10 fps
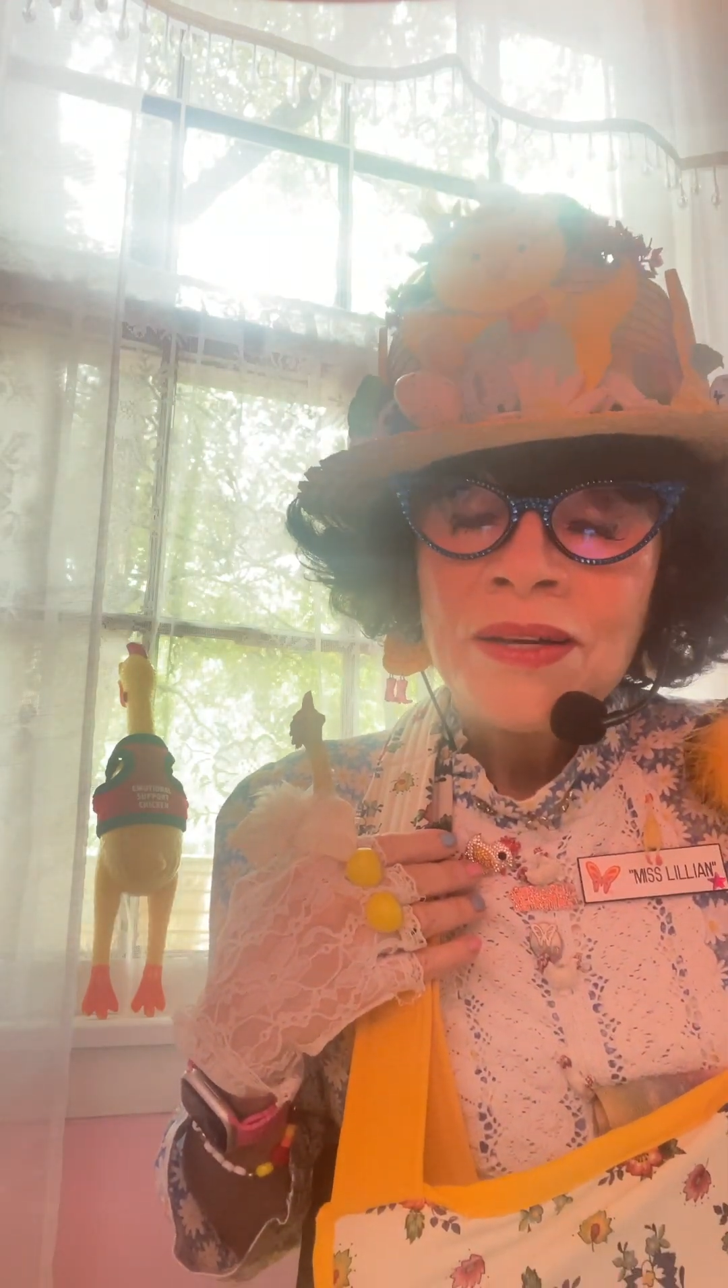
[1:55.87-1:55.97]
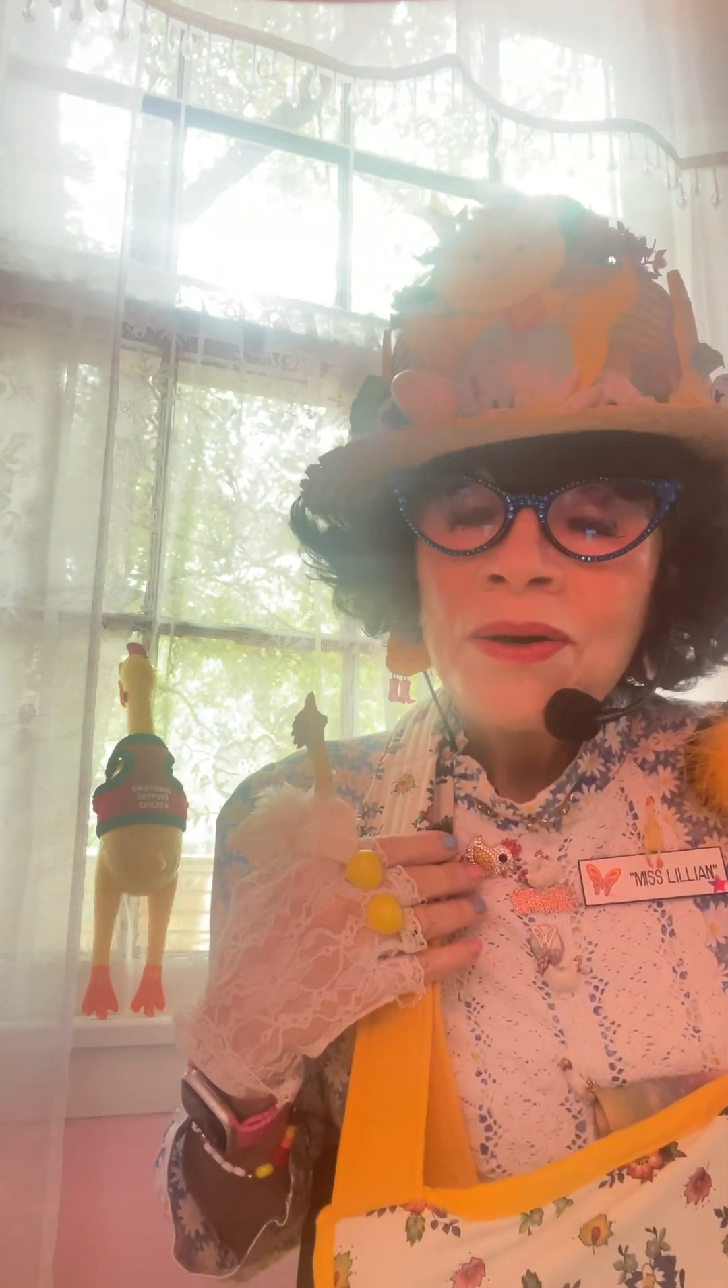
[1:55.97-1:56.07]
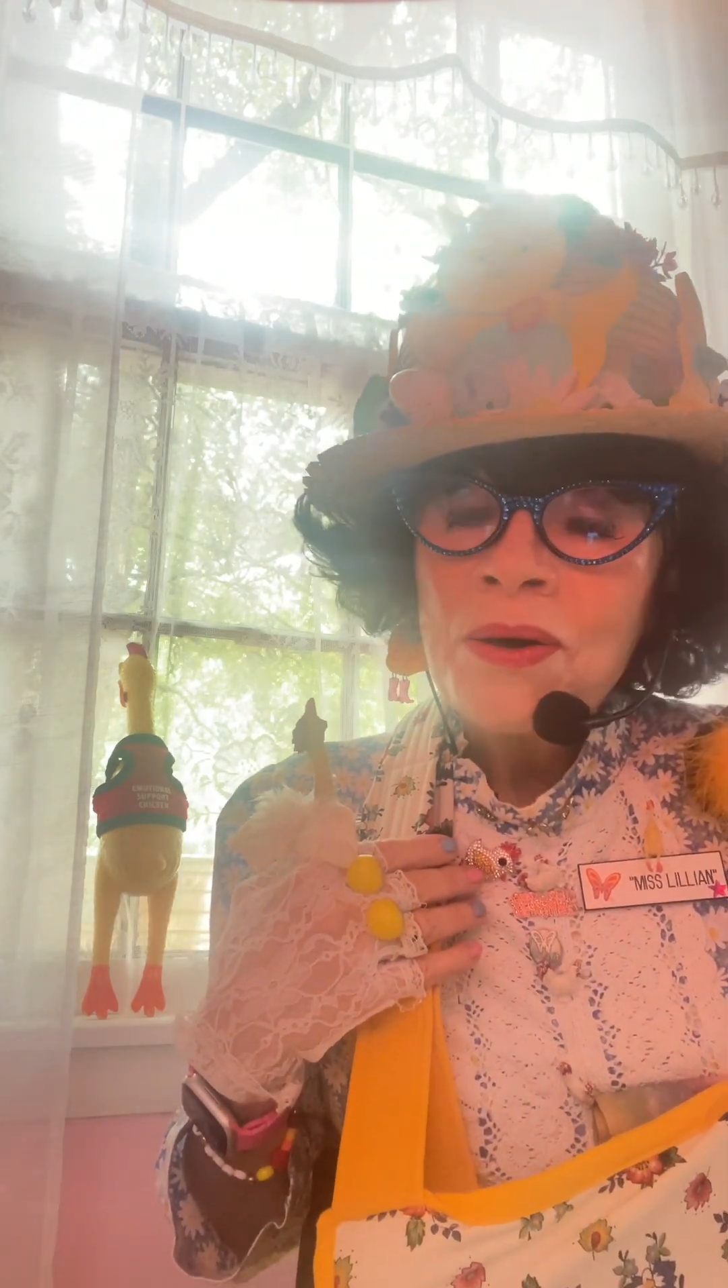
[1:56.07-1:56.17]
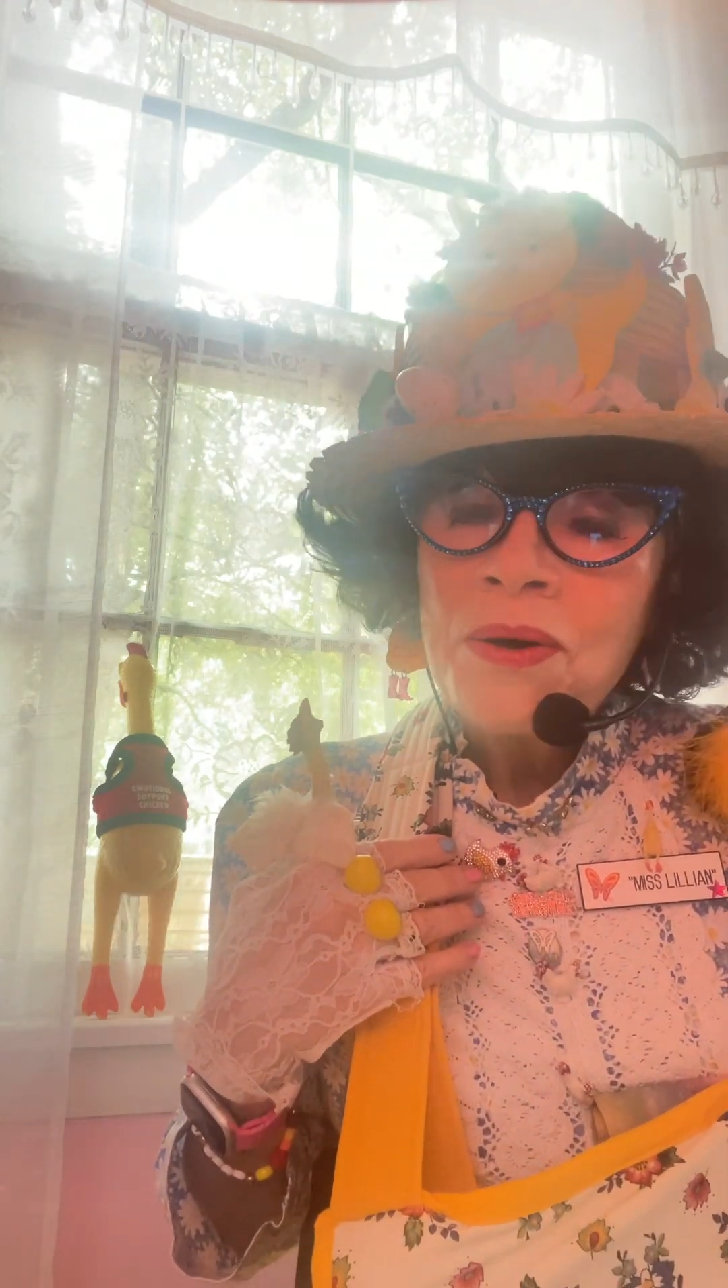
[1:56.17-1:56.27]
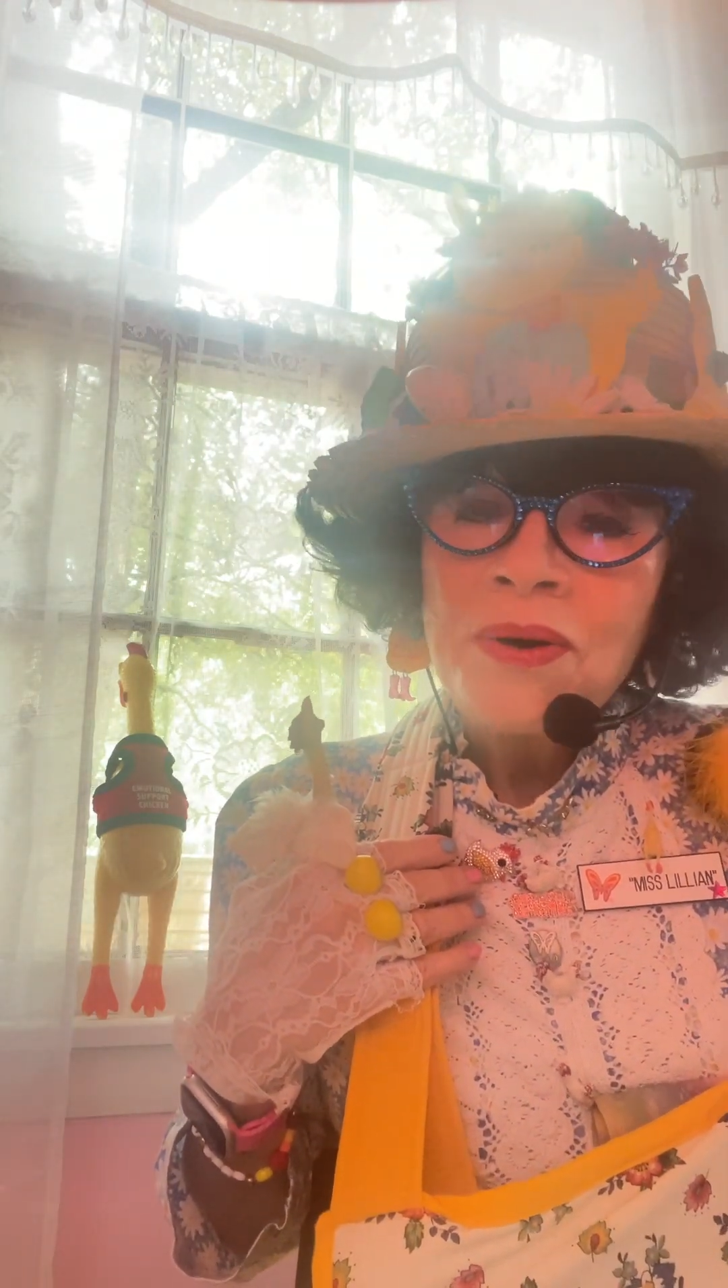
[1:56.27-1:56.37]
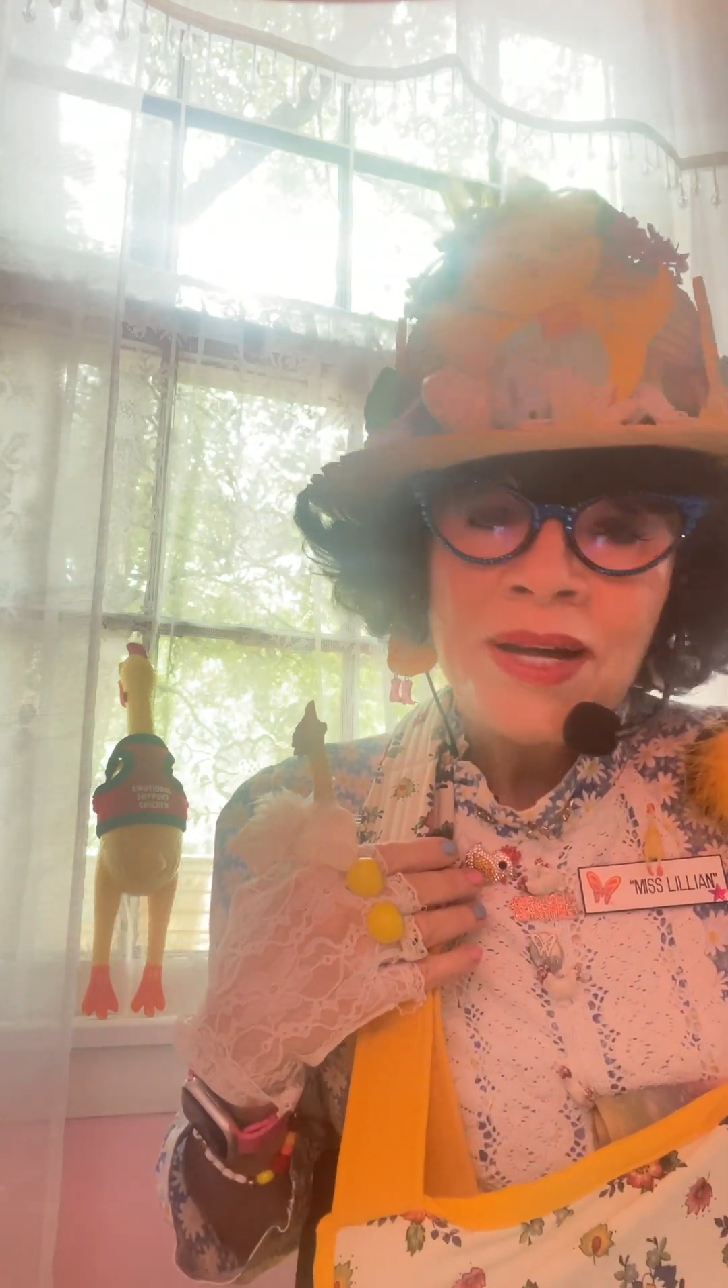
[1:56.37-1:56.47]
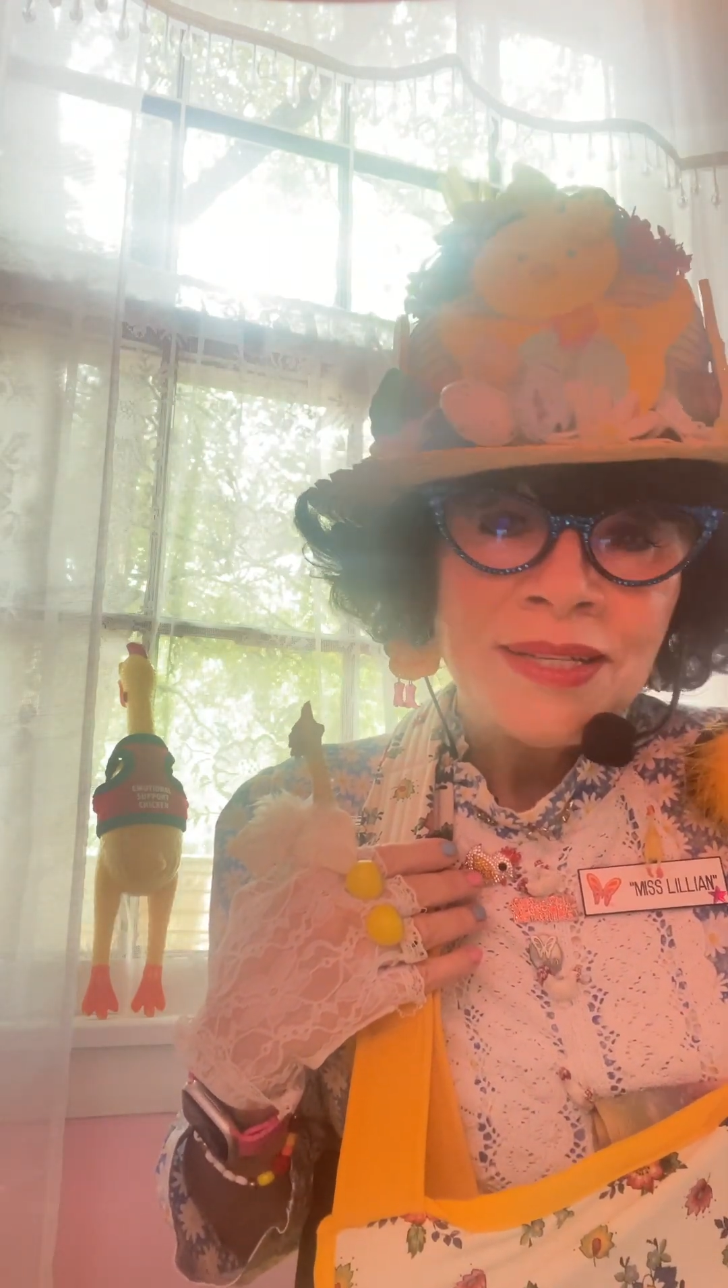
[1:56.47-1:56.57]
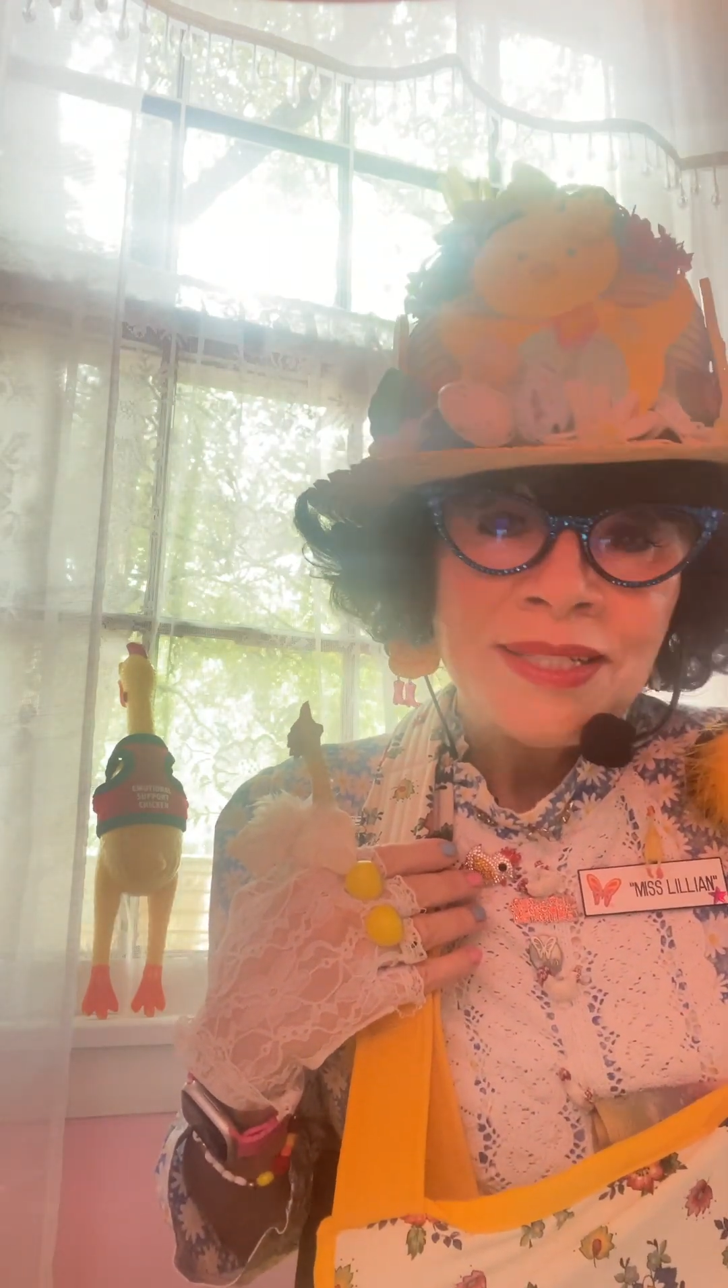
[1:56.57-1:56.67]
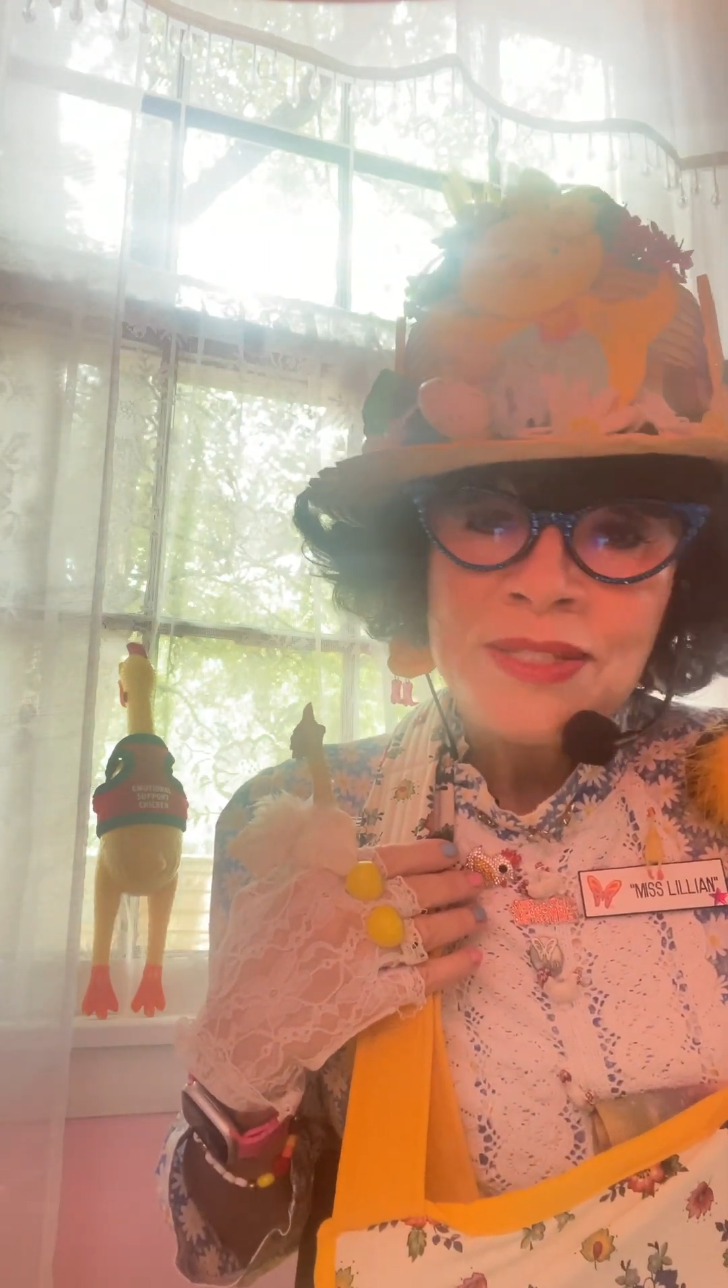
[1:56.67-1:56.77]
Oh, honey,